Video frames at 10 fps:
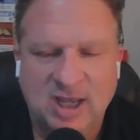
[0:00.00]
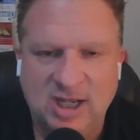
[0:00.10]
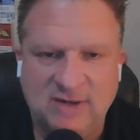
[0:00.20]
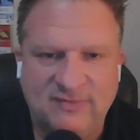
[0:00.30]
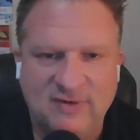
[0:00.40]

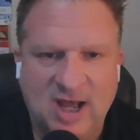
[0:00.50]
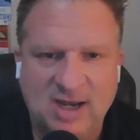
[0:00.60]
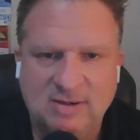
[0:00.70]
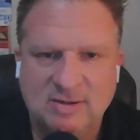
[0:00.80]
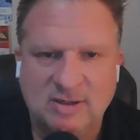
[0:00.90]
And if
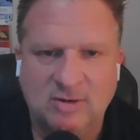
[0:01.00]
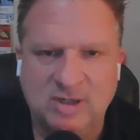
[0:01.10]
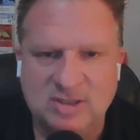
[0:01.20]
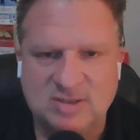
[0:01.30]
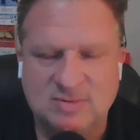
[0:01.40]
not, go
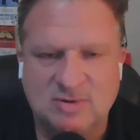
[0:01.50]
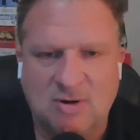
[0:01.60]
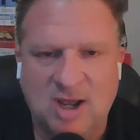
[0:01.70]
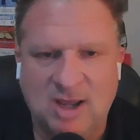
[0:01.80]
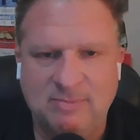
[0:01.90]
ahead and
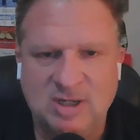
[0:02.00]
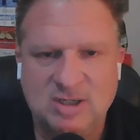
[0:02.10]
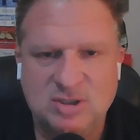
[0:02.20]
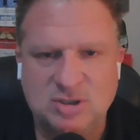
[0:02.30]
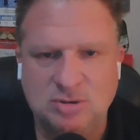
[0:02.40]
subscribe
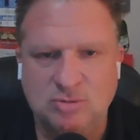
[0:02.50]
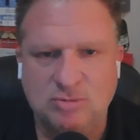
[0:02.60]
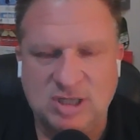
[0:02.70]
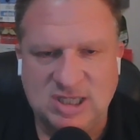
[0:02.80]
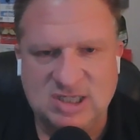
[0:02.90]

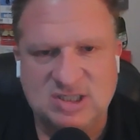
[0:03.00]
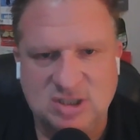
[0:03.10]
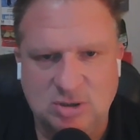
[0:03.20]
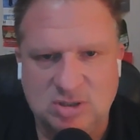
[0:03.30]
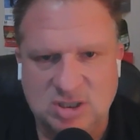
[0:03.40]
to this
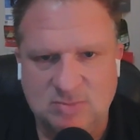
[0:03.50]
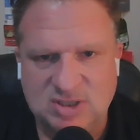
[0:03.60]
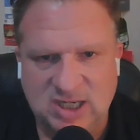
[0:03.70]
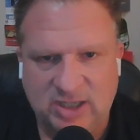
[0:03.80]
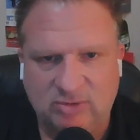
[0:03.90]
YouTube
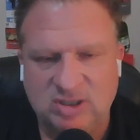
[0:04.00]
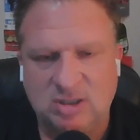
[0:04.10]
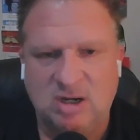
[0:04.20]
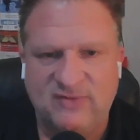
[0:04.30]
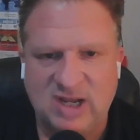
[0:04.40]
channel. Hit
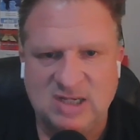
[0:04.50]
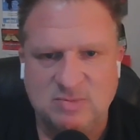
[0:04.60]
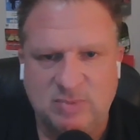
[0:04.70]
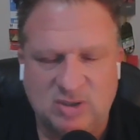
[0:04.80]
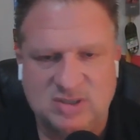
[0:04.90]
the
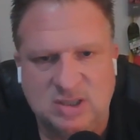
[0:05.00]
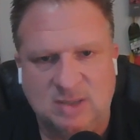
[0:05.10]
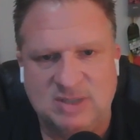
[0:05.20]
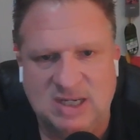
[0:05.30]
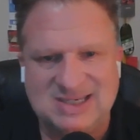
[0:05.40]
notification bell so you
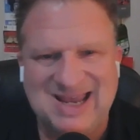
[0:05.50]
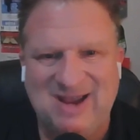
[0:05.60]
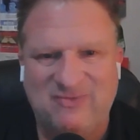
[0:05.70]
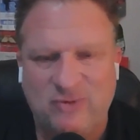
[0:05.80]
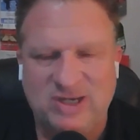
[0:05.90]
get updates
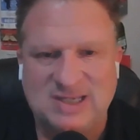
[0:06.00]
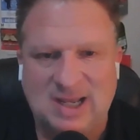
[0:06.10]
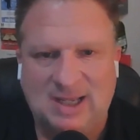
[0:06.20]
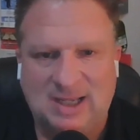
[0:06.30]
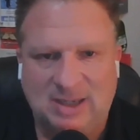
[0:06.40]
every
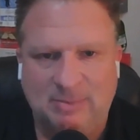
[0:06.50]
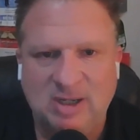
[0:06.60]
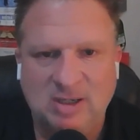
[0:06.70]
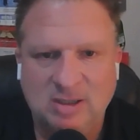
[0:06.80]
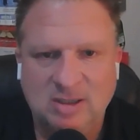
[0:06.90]
time
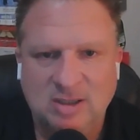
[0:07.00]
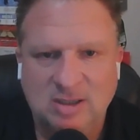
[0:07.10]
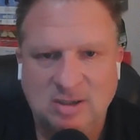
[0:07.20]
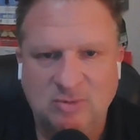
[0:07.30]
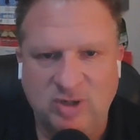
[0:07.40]

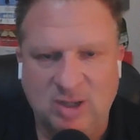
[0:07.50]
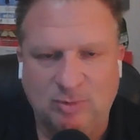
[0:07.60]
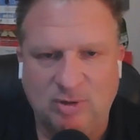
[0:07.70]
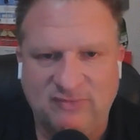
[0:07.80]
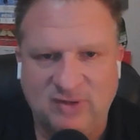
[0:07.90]
we
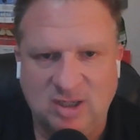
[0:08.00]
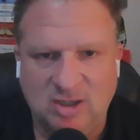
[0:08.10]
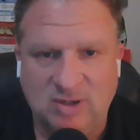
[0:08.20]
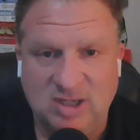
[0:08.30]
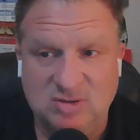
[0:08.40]
upload a
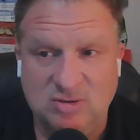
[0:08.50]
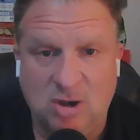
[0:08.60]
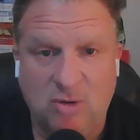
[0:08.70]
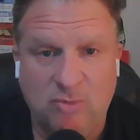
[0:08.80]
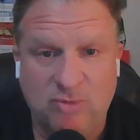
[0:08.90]
video and you
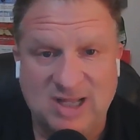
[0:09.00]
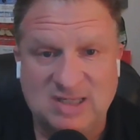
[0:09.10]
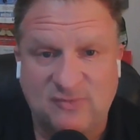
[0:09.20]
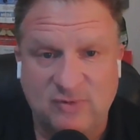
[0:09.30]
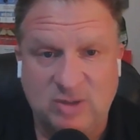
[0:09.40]
know
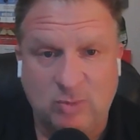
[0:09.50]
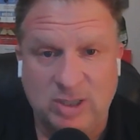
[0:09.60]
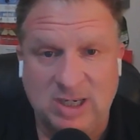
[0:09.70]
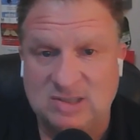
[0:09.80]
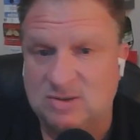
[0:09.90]
that's
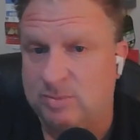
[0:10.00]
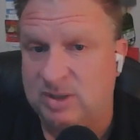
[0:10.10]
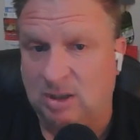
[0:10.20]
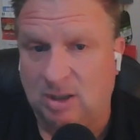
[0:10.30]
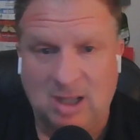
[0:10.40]
frequent and it's going to
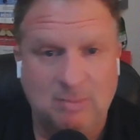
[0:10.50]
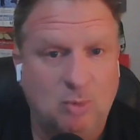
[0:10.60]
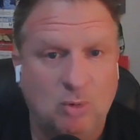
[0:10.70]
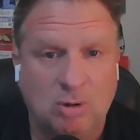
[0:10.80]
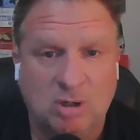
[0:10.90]
be a lot
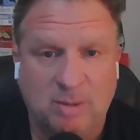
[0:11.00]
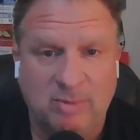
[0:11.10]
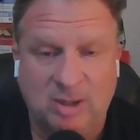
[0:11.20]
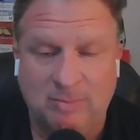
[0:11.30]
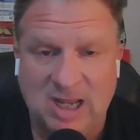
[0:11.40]
more
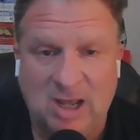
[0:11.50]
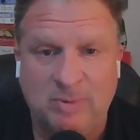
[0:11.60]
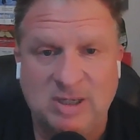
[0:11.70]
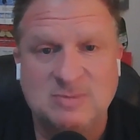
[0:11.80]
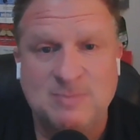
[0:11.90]
coming up now
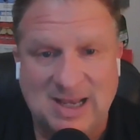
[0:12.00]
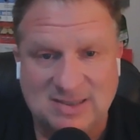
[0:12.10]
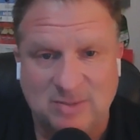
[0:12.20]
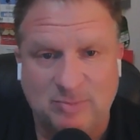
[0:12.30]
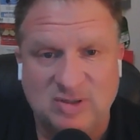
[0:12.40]
because
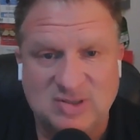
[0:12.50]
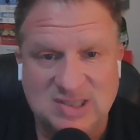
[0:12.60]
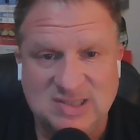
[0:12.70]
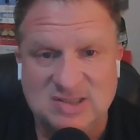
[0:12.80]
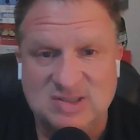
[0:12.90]
basketball
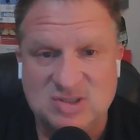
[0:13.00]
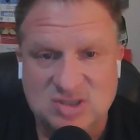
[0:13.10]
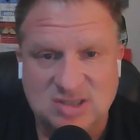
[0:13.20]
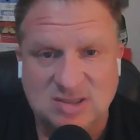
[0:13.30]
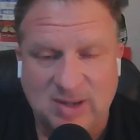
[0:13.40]
season is
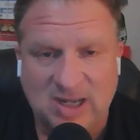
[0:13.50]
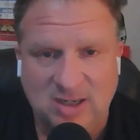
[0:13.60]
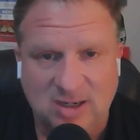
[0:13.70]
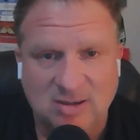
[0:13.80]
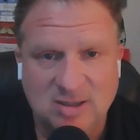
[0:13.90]
just about
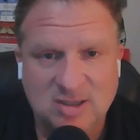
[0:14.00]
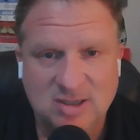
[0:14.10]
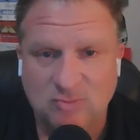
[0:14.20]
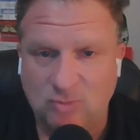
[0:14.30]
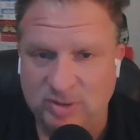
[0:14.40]
here
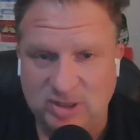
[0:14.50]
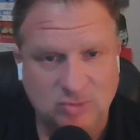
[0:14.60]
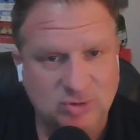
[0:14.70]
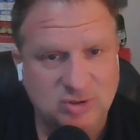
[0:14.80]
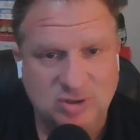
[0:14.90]
we'll be
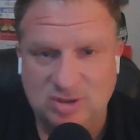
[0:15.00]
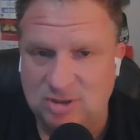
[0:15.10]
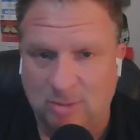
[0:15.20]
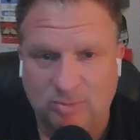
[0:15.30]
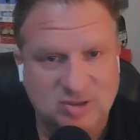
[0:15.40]
doing
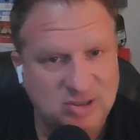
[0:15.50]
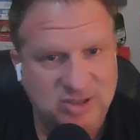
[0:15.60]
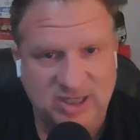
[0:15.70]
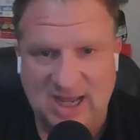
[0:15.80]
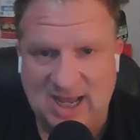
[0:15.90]
double
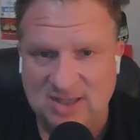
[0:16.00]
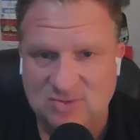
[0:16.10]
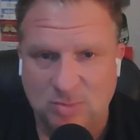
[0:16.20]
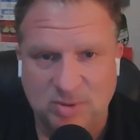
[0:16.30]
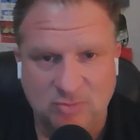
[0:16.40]
duty
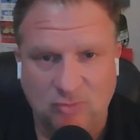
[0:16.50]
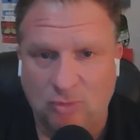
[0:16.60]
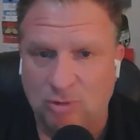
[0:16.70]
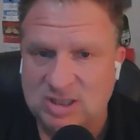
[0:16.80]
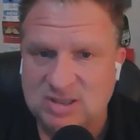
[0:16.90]
guys we'll be
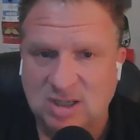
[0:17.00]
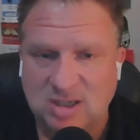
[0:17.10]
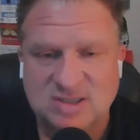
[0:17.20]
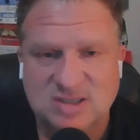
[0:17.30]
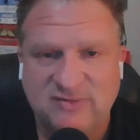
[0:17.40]
rolling a
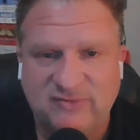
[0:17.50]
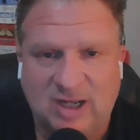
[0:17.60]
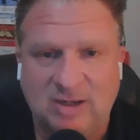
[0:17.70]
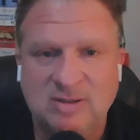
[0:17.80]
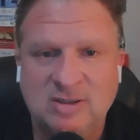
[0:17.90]
ton of stuff
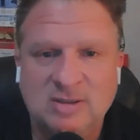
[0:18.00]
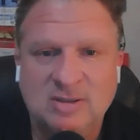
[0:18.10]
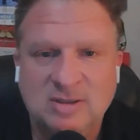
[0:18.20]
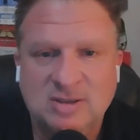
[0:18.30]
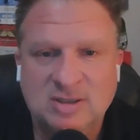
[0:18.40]
out
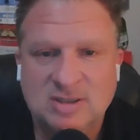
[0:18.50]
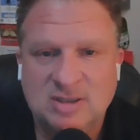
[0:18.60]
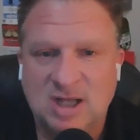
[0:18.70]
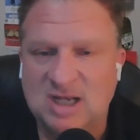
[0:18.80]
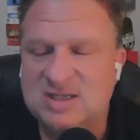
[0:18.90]

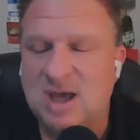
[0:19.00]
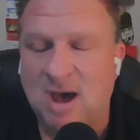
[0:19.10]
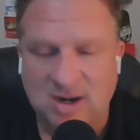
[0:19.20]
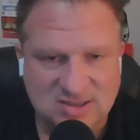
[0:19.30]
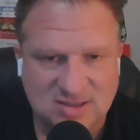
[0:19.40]
a
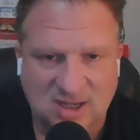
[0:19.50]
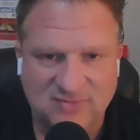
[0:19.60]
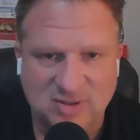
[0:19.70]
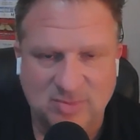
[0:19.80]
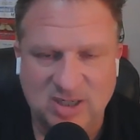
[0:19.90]
ton of
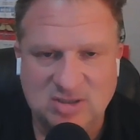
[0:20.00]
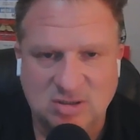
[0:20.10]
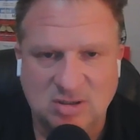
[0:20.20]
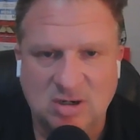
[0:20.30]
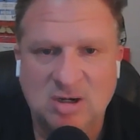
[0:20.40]
stuff so make
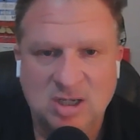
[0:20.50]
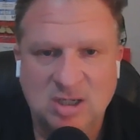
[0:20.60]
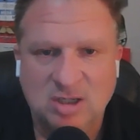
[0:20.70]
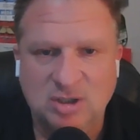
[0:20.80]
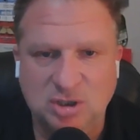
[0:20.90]
sure
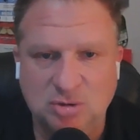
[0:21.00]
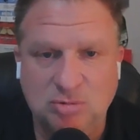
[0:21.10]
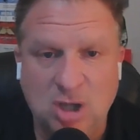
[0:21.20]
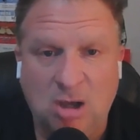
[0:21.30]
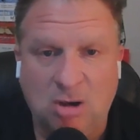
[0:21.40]
you
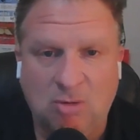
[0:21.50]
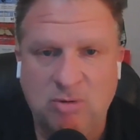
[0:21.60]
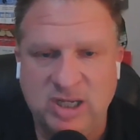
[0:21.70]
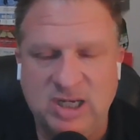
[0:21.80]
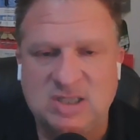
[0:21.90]

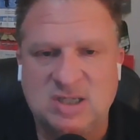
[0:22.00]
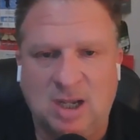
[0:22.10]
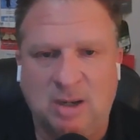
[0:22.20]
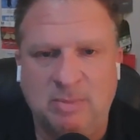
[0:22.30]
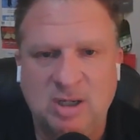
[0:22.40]
know each
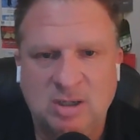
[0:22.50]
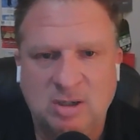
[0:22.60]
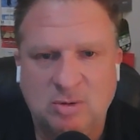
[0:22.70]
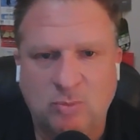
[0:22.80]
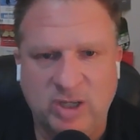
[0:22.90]
time
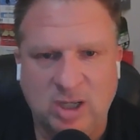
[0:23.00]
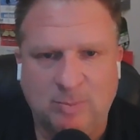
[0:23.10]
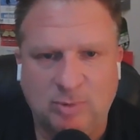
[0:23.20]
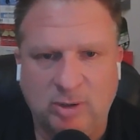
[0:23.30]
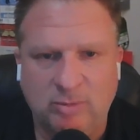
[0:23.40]
we
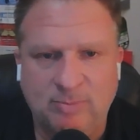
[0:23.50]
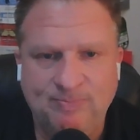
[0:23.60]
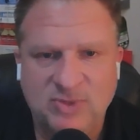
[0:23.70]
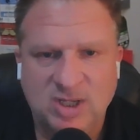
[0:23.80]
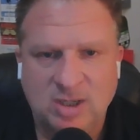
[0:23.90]
upload
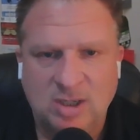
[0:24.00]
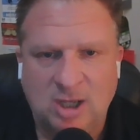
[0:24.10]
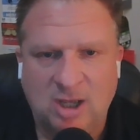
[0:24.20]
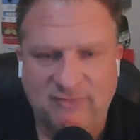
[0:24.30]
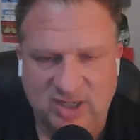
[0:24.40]

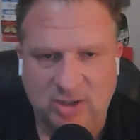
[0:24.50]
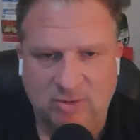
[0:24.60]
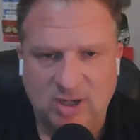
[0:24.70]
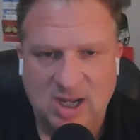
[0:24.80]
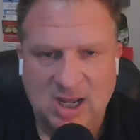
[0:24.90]
a
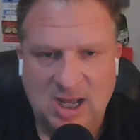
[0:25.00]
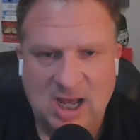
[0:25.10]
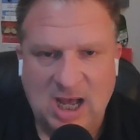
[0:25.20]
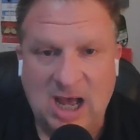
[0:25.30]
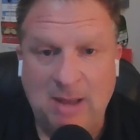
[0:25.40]
video
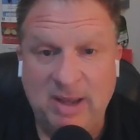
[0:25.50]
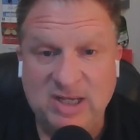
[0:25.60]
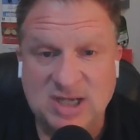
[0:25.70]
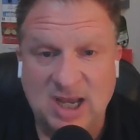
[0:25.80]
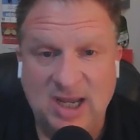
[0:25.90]
i'm
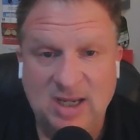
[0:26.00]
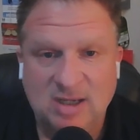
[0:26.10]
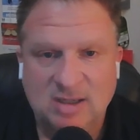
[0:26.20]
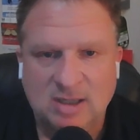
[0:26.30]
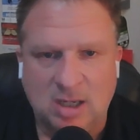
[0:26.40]
aj
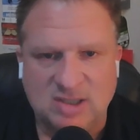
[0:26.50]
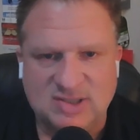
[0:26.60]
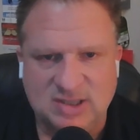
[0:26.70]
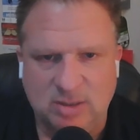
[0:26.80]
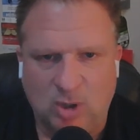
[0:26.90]
and i'll see you